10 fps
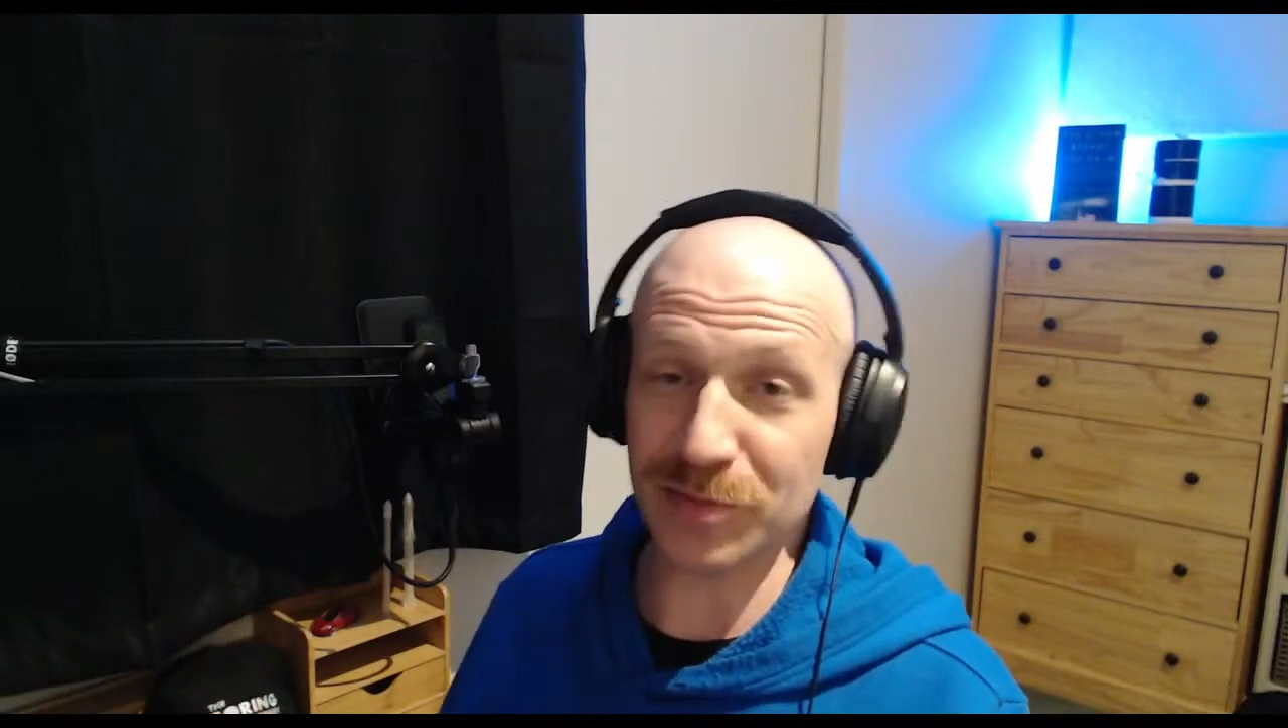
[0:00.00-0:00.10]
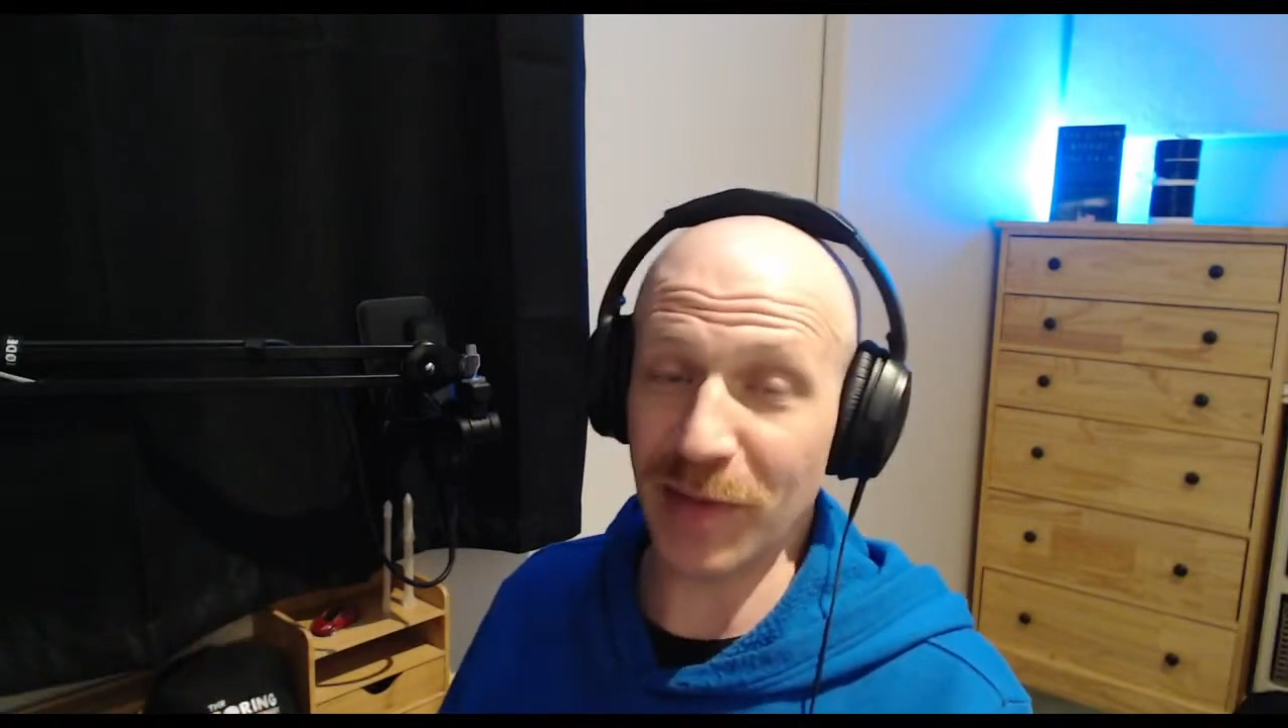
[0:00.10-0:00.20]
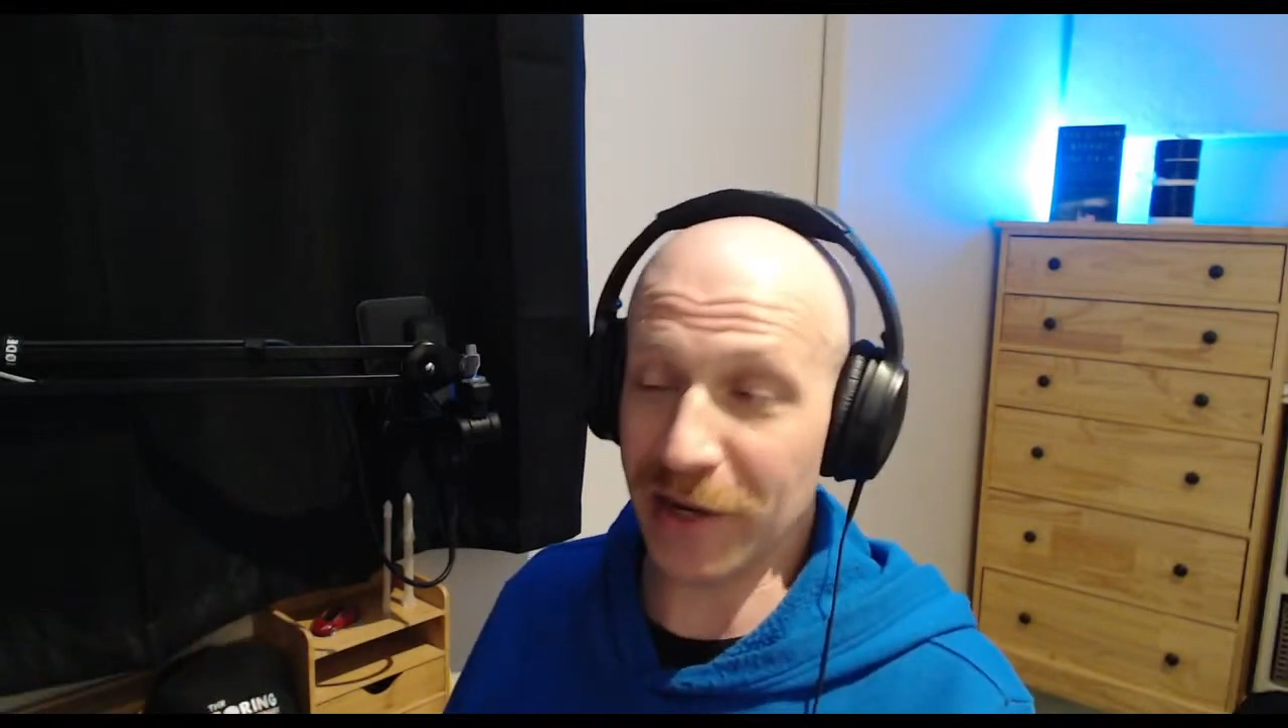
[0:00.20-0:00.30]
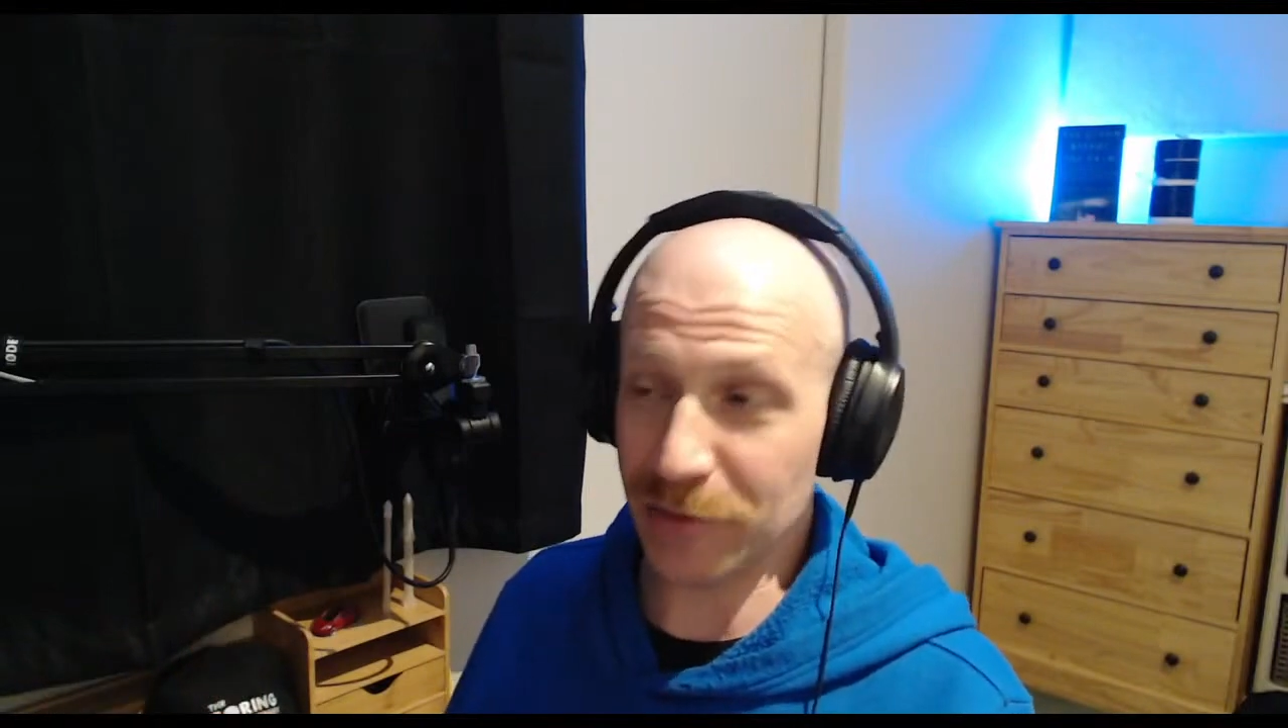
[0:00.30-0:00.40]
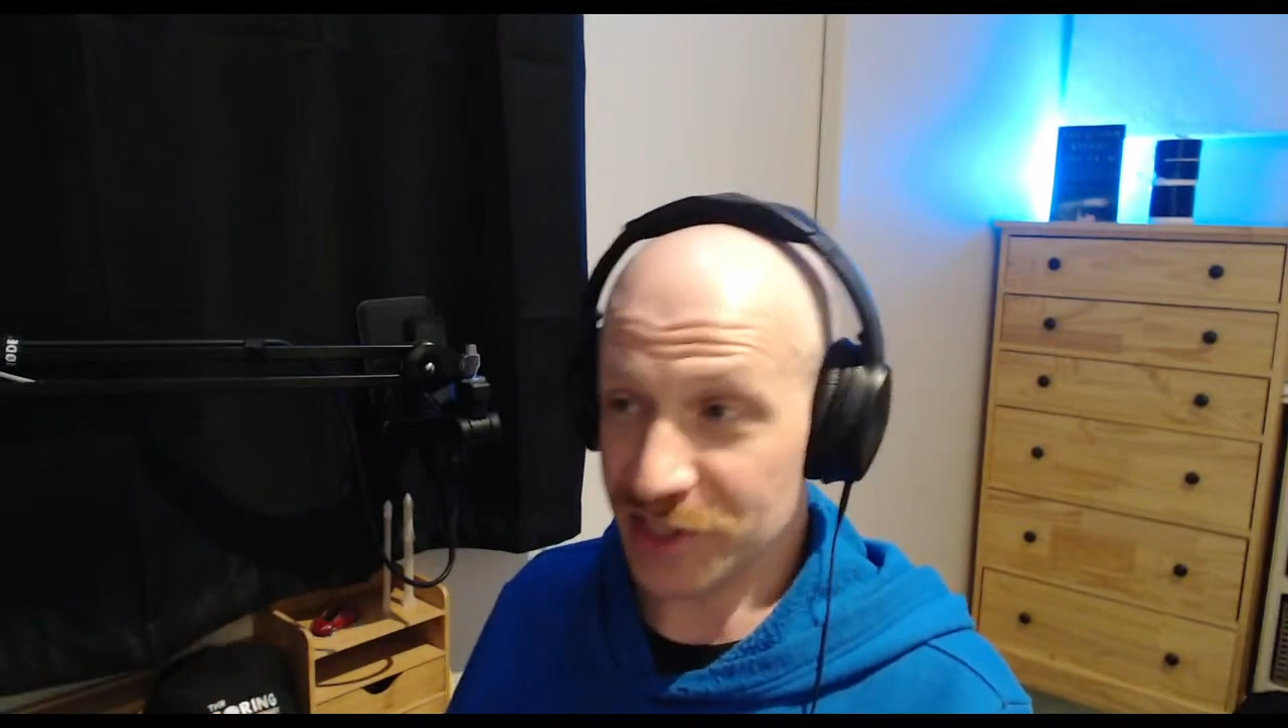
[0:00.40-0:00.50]

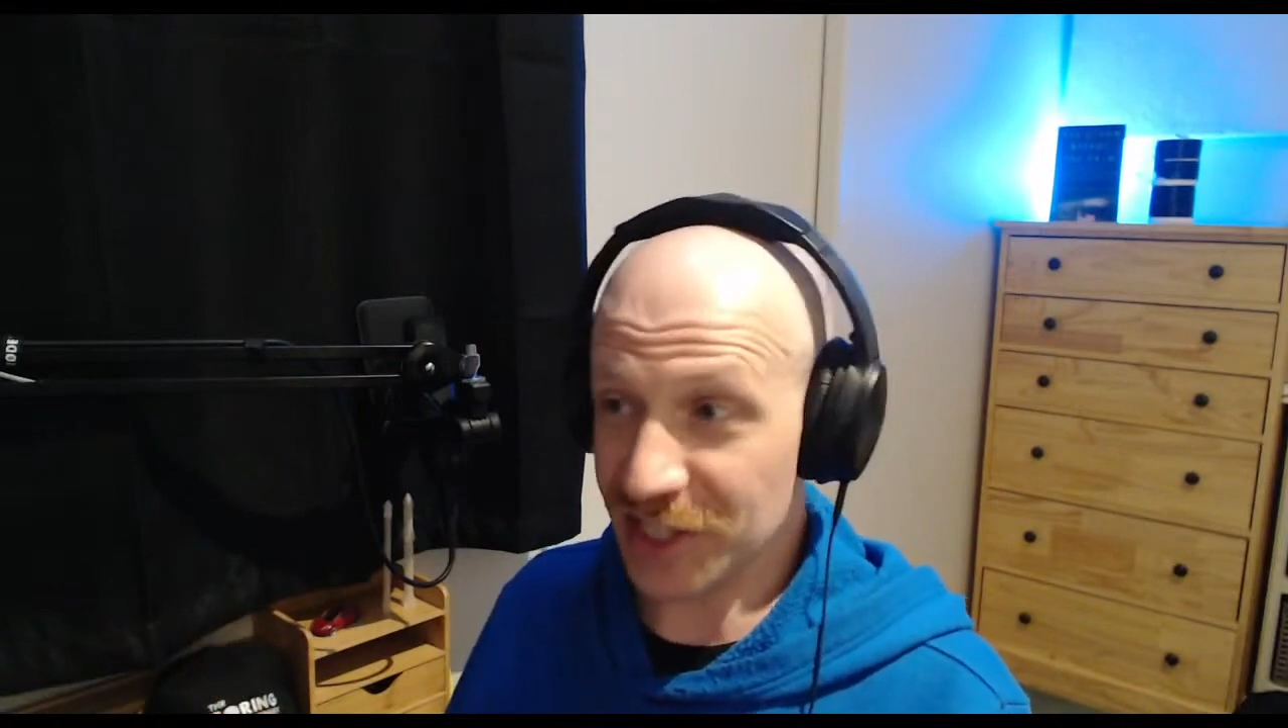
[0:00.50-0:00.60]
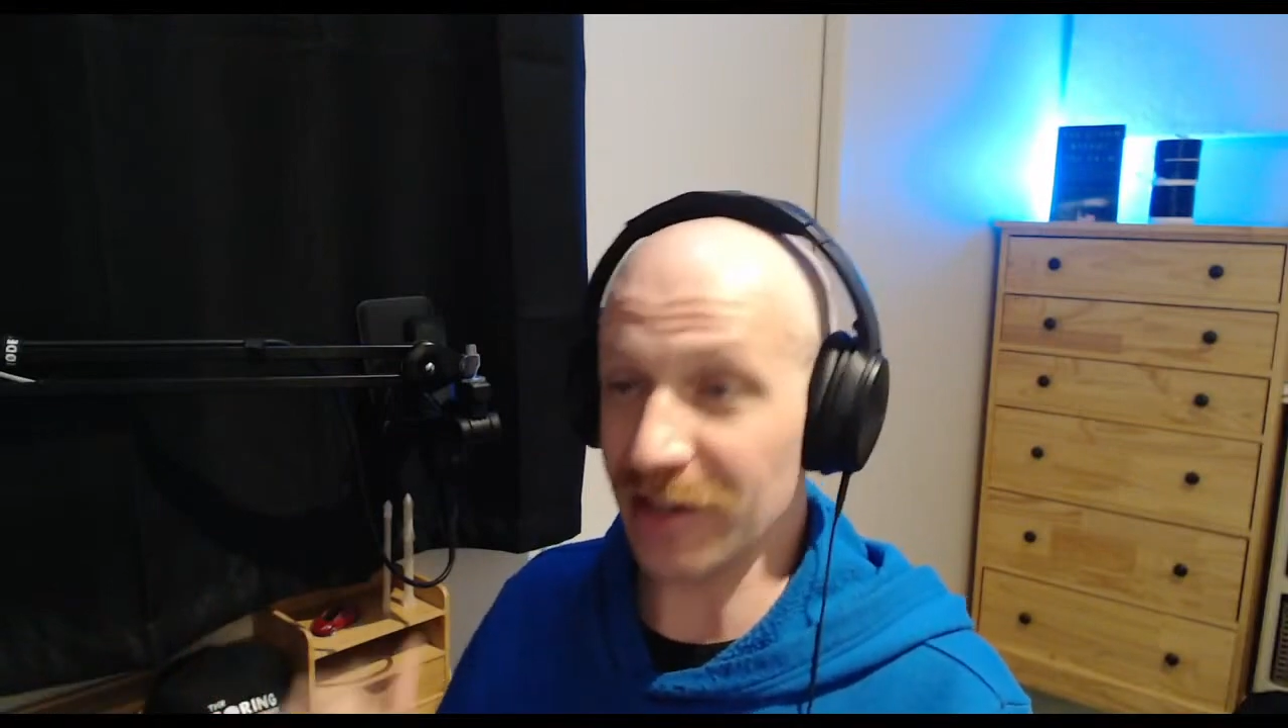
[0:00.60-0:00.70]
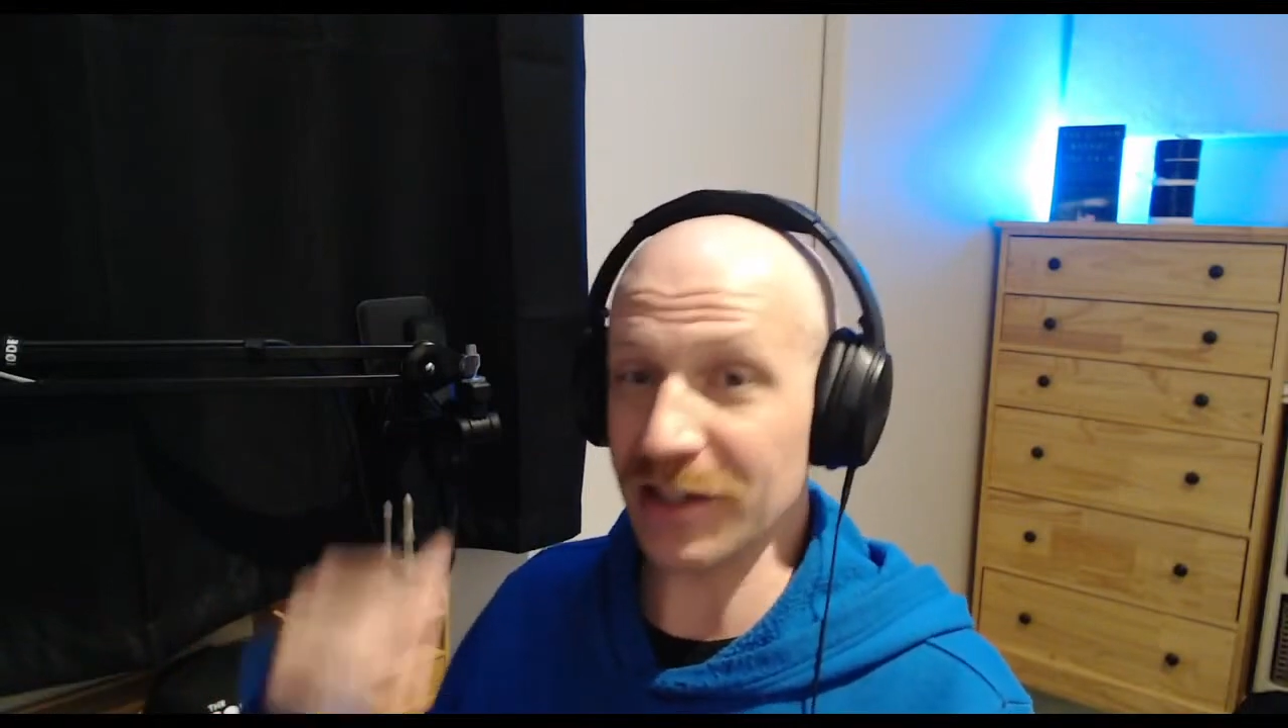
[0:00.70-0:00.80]
battery cell